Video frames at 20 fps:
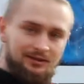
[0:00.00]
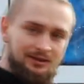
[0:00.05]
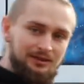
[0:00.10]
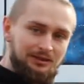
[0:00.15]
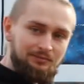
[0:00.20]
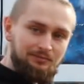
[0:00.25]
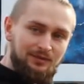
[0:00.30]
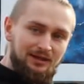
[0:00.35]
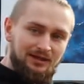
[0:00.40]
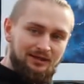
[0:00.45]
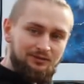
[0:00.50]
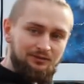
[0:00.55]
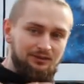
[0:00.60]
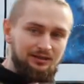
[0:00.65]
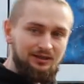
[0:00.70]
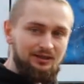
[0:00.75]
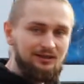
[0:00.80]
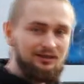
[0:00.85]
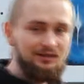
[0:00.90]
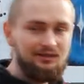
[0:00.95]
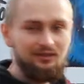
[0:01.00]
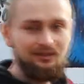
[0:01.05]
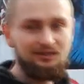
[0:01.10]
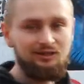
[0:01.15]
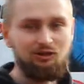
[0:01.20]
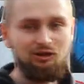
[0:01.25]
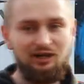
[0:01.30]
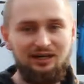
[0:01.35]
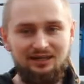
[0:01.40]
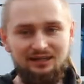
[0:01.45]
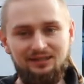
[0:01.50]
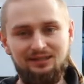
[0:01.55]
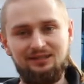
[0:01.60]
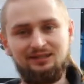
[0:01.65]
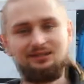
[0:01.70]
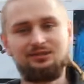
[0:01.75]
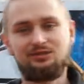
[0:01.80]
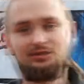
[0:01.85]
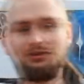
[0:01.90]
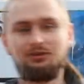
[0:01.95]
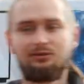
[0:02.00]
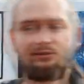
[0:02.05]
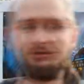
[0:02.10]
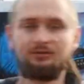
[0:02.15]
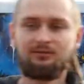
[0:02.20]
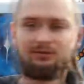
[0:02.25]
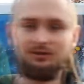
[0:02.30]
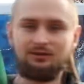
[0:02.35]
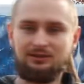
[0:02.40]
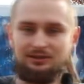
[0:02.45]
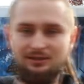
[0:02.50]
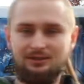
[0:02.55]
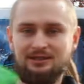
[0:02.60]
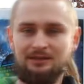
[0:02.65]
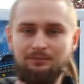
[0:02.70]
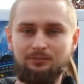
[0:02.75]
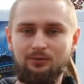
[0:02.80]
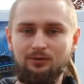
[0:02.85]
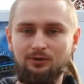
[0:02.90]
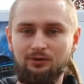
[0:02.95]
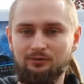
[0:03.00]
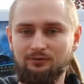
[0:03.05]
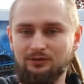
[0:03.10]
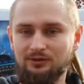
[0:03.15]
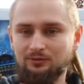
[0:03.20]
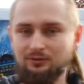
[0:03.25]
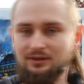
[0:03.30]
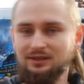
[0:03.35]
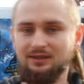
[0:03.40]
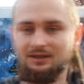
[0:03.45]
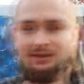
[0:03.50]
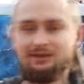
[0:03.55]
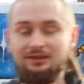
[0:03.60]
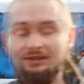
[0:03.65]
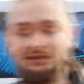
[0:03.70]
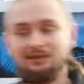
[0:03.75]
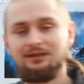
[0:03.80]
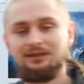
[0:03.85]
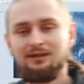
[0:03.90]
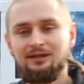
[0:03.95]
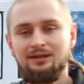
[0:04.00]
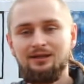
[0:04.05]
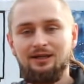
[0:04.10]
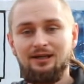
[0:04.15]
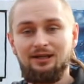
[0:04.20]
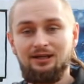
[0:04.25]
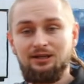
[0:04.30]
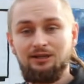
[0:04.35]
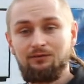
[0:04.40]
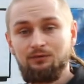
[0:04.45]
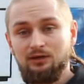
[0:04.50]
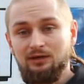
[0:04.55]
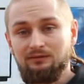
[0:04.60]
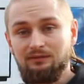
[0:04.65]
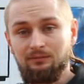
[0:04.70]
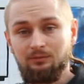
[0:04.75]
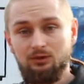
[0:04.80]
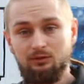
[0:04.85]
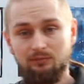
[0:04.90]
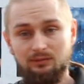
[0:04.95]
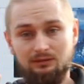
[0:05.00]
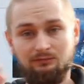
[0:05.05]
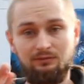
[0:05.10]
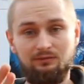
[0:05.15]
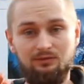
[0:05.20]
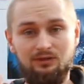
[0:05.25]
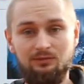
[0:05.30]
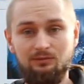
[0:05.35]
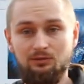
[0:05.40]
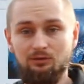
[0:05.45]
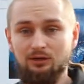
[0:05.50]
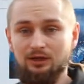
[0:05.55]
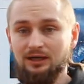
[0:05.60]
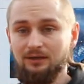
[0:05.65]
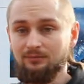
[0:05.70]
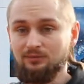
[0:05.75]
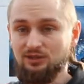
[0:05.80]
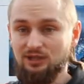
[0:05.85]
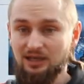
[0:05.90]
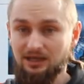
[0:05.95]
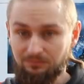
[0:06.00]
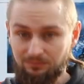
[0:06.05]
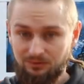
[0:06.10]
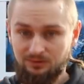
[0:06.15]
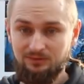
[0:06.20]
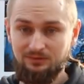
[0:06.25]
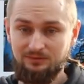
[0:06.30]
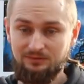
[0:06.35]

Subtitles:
getting back to the guard. So this is the point of the training, and if you have a problem with keeping your arms up,